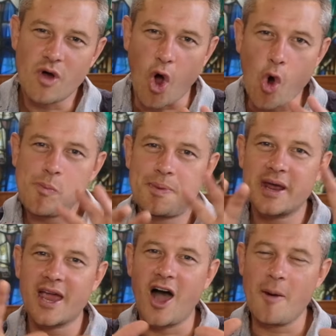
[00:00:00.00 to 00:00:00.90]

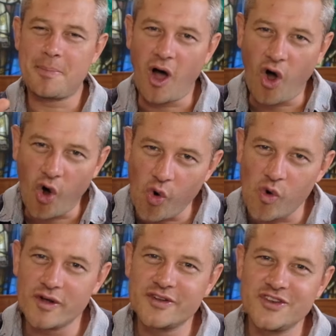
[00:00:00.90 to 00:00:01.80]
opening up a
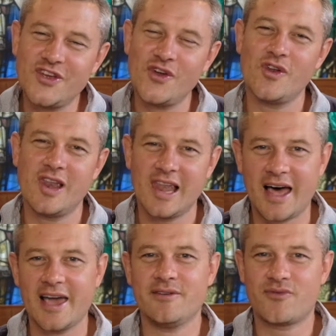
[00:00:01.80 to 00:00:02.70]
whole new
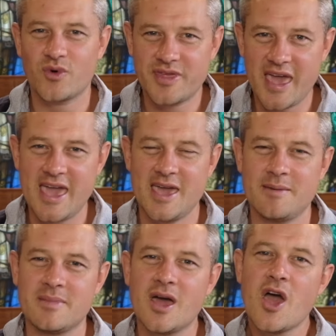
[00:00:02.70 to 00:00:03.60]
life with him,